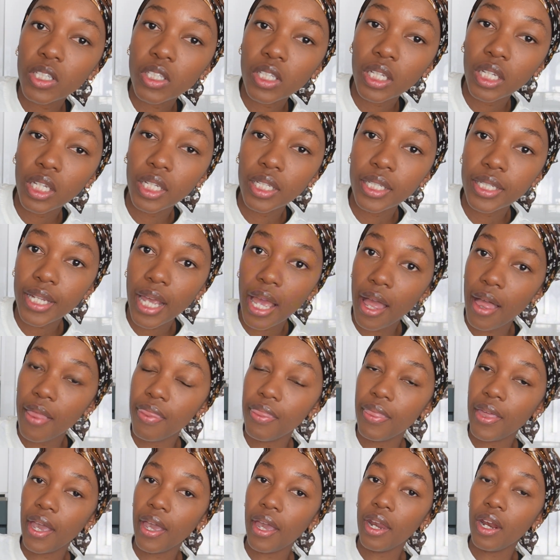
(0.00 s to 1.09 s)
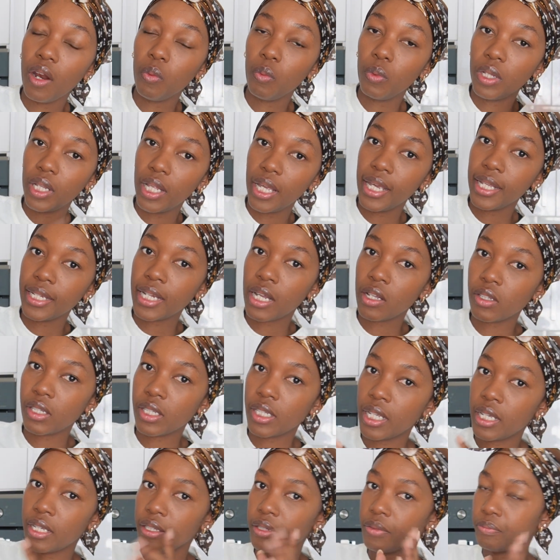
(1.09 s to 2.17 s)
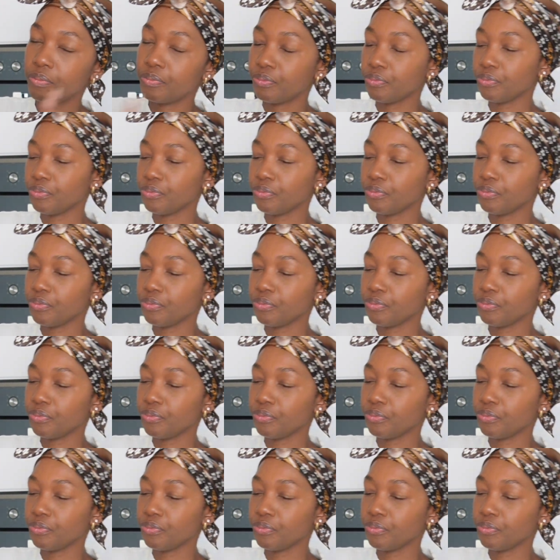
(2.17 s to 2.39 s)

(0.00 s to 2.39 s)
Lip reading: to eat and then we'll head downstairs.